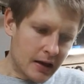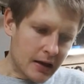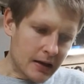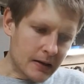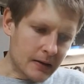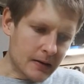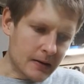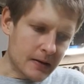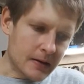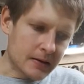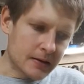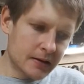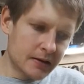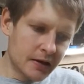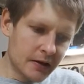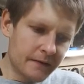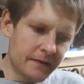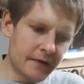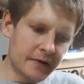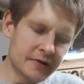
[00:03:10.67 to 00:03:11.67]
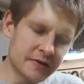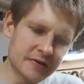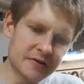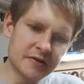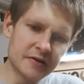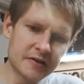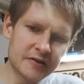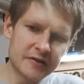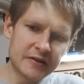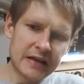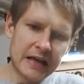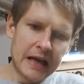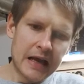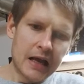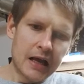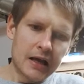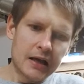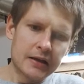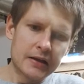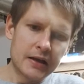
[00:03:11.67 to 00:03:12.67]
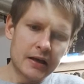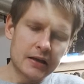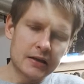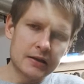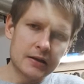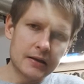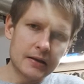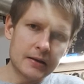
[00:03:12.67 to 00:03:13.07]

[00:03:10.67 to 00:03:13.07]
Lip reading: the difference is that